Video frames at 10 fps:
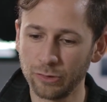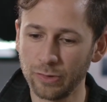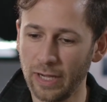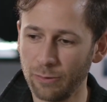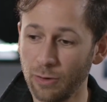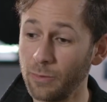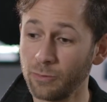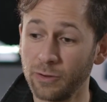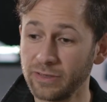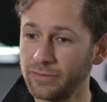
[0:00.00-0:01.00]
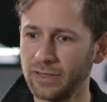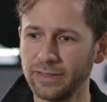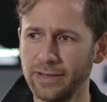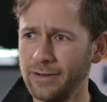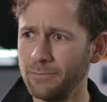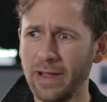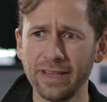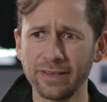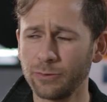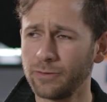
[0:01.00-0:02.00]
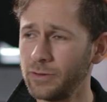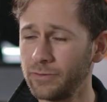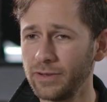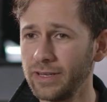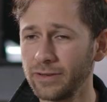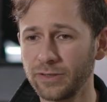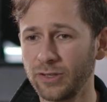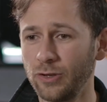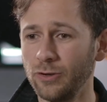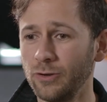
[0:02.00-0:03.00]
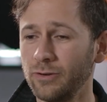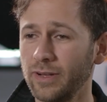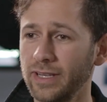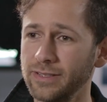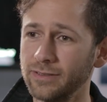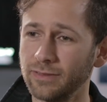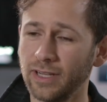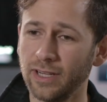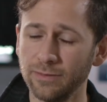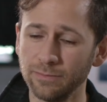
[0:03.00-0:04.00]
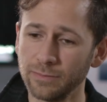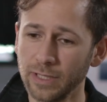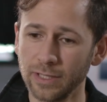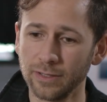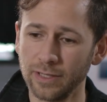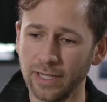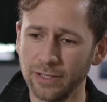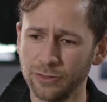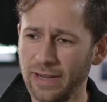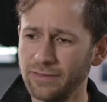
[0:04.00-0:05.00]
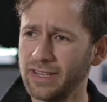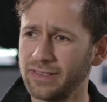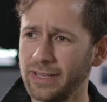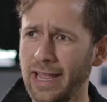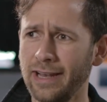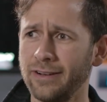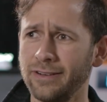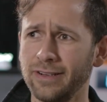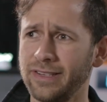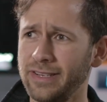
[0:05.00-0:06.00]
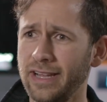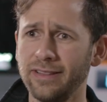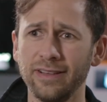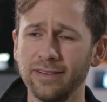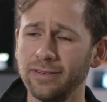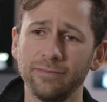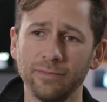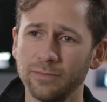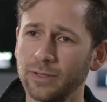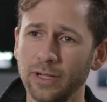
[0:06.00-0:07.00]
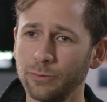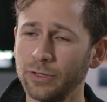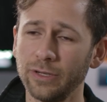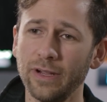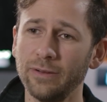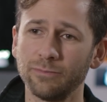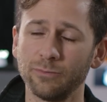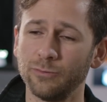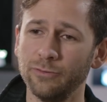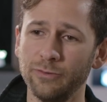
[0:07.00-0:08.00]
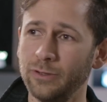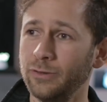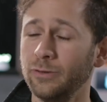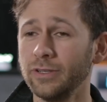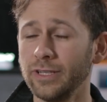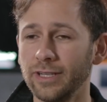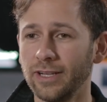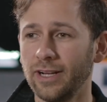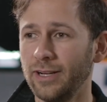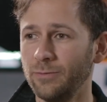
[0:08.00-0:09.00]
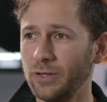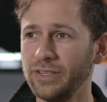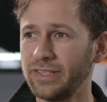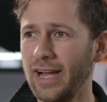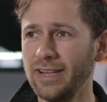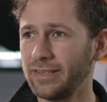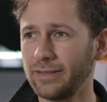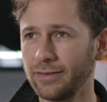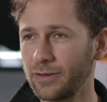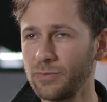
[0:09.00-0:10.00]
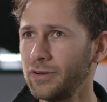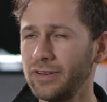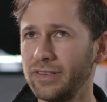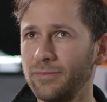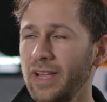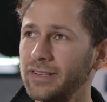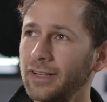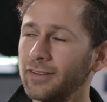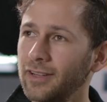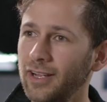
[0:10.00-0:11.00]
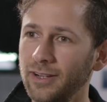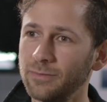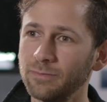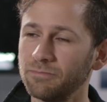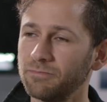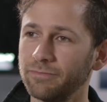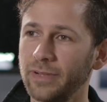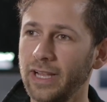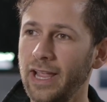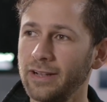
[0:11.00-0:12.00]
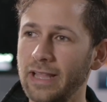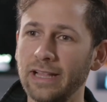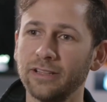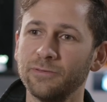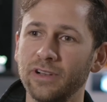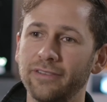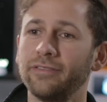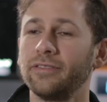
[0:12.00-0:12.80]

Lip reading: Robert Rosenfeld did an amazing review video too, and DriveTeslaCanada.ca, they did a really great review. All these guys, like the community is amazing. I can't thank them enough.